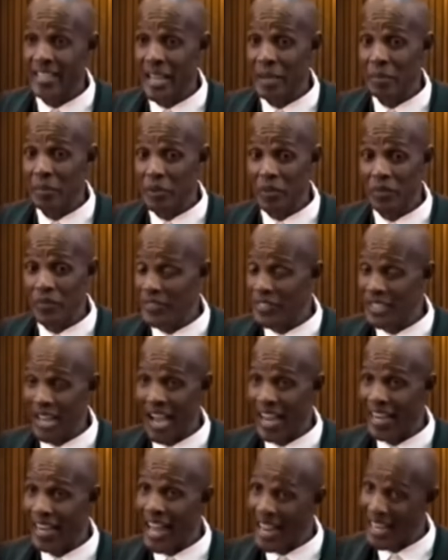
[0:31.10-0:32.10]
in terms of
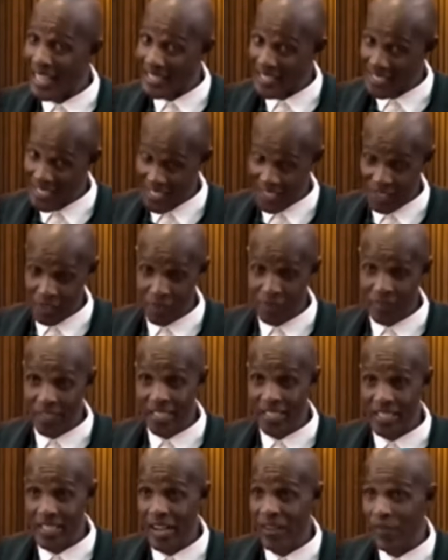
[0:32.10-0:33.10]
his analysis
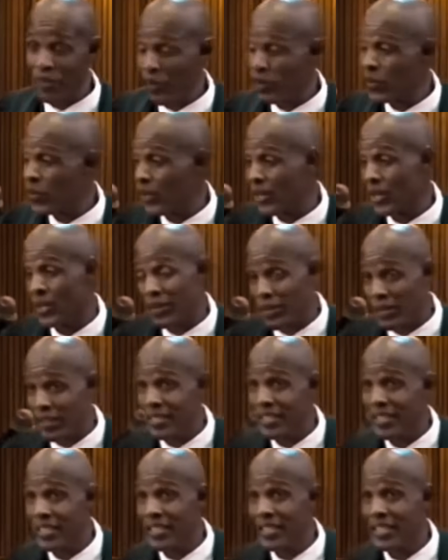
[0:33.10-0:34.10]
of the cell phone
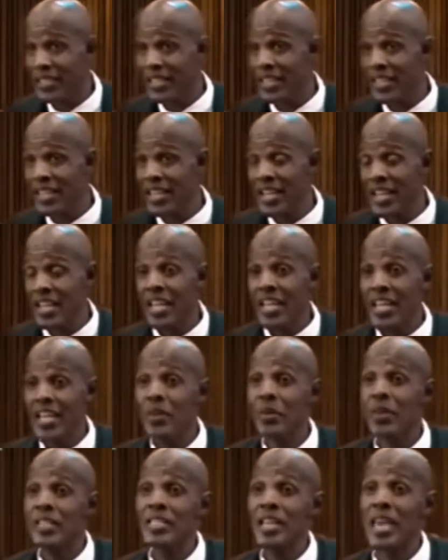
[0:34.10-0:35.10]
record,
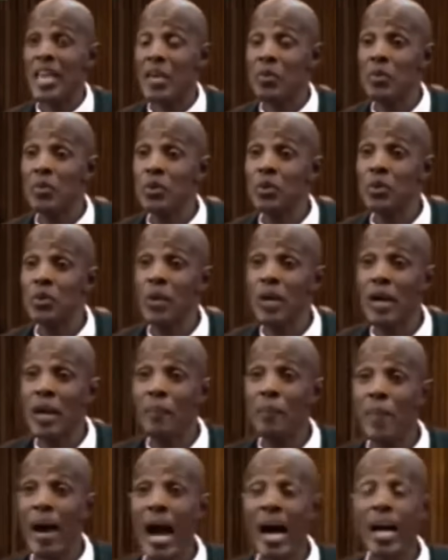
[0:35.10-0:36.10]
he was able to
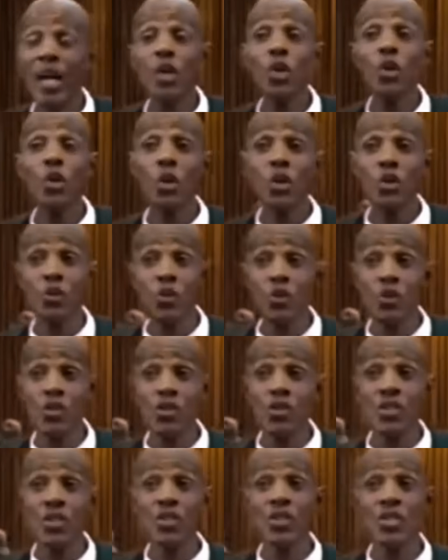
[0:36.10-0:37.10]
come
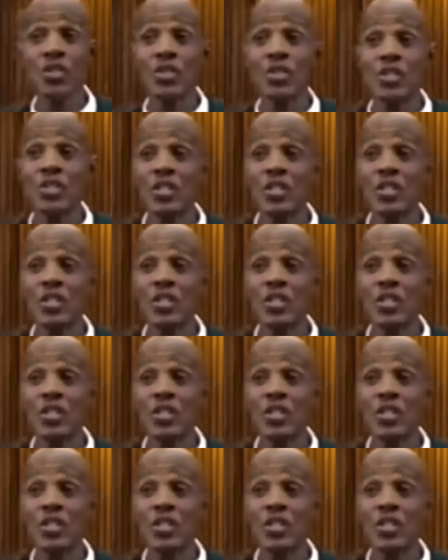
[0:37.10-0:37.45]
across